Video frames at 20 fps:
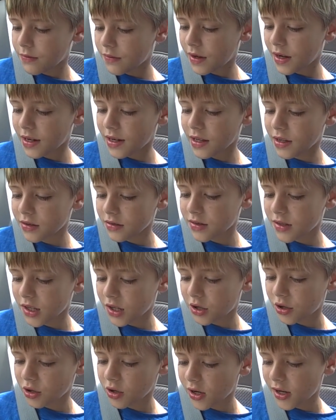Van
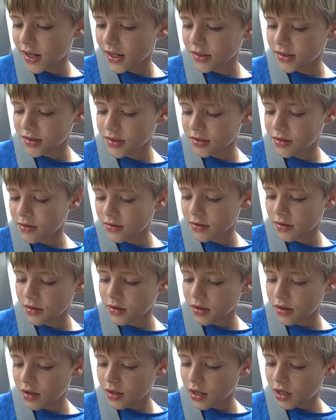Helsing Cross.
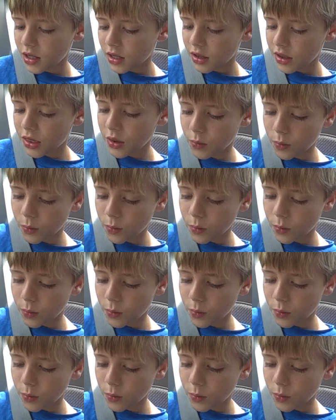Ooh.